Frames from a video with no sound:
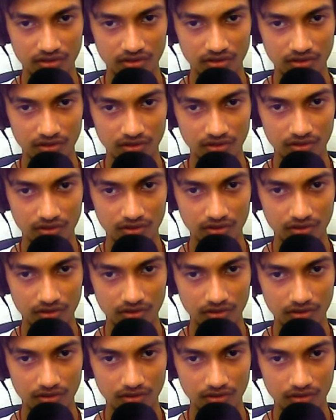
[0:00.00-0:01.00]

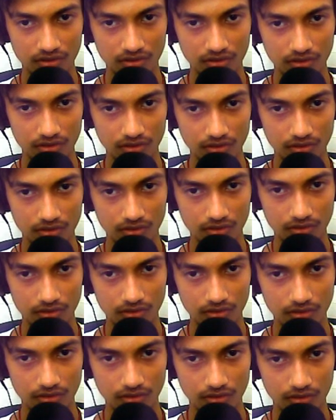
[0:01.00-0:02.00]

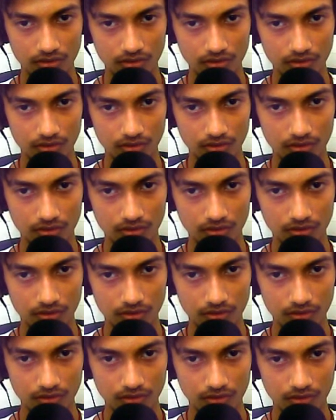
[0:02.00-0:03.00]

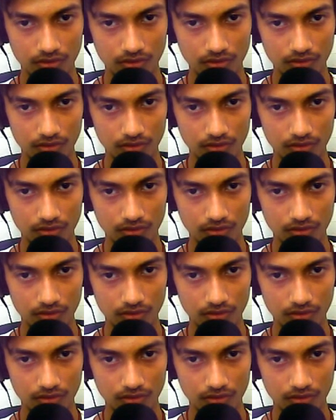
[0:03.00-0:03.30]
[no speech]